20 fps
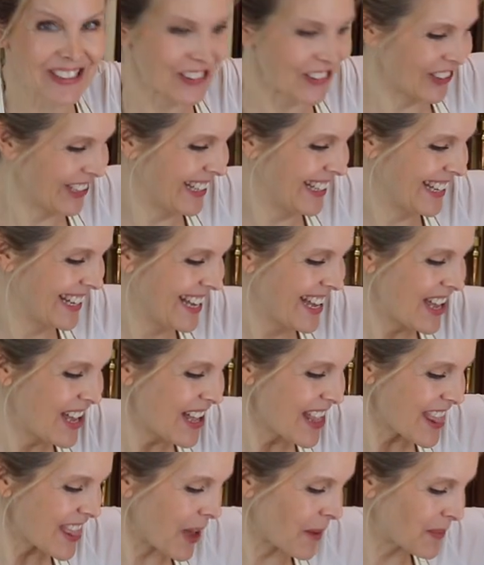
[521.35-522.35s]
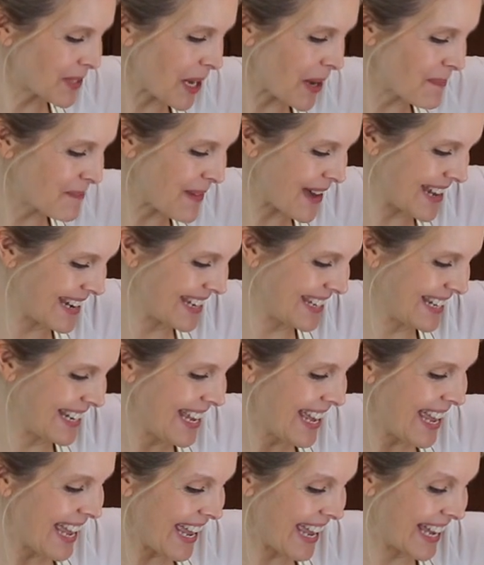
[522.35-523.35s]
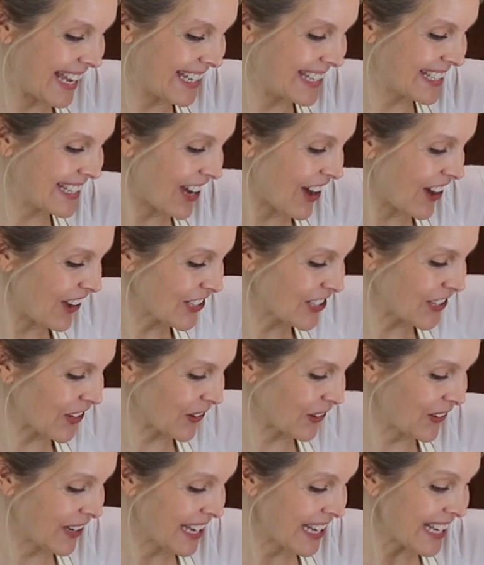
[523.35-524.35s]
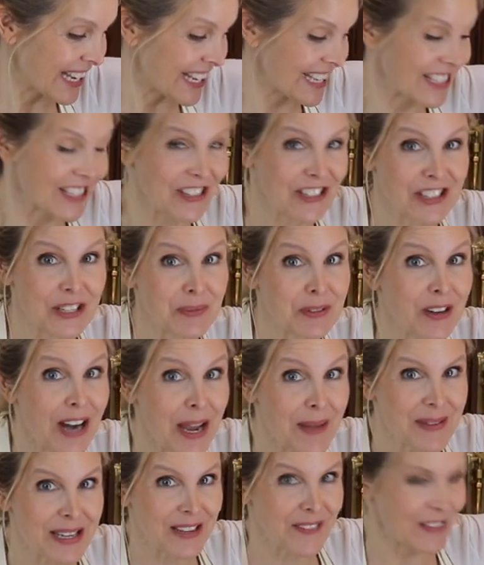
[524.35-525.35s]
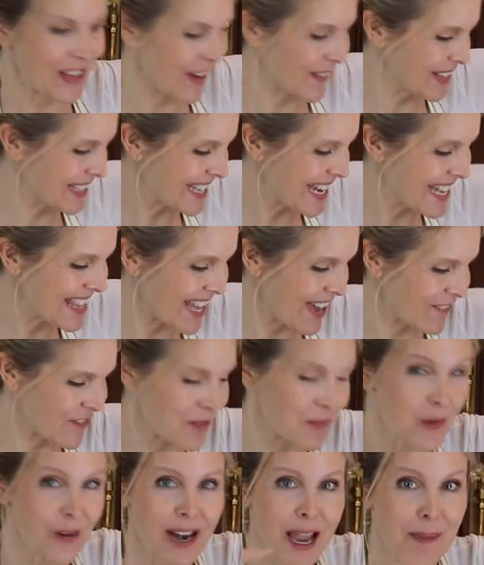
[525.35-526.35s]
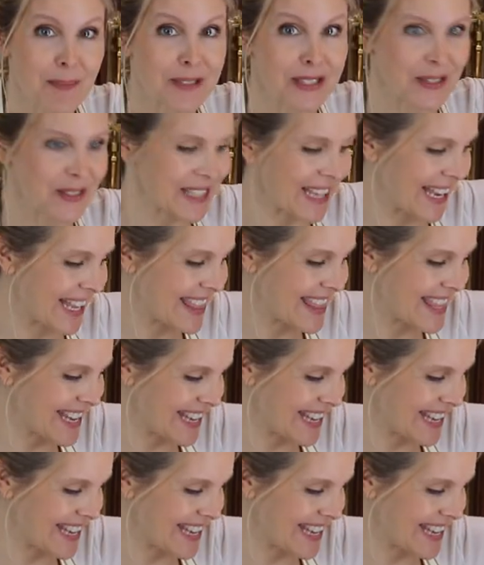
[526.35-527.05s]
little thumbs up button and also consider subscribing if you haven't done that for more episodes like